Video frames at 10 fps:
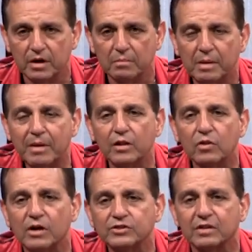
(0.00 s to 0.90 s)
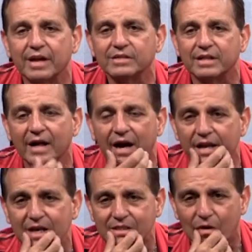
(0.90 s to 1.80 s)
My mother lost her legs at 9
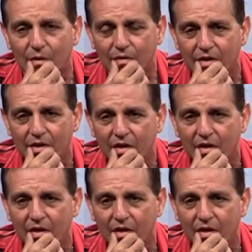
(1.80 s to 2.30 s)
years old.